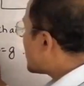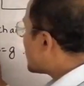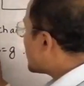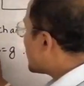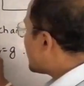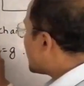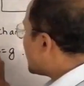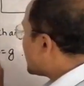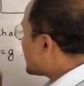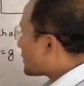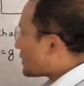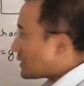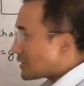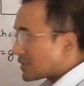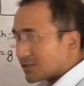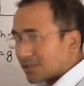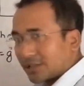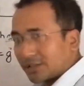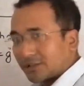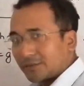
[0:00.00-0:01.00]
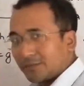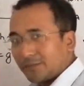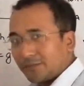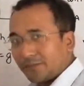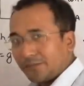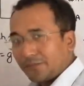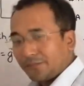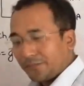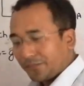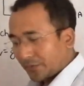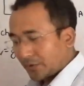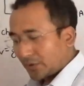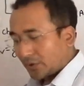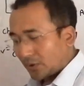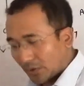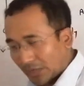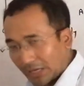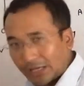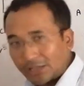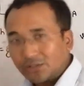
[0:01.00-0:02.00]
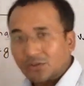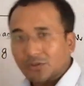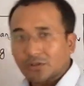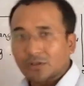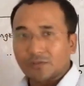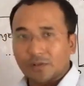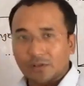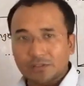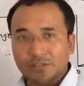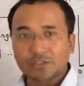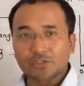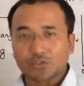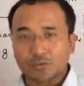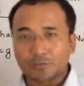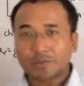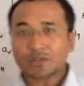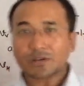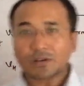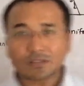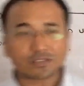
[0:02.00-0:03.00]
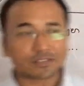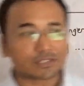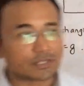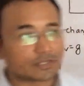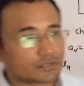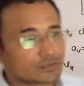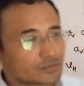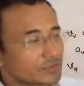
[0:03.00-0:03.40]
should be constant horizontal velocity should be constant.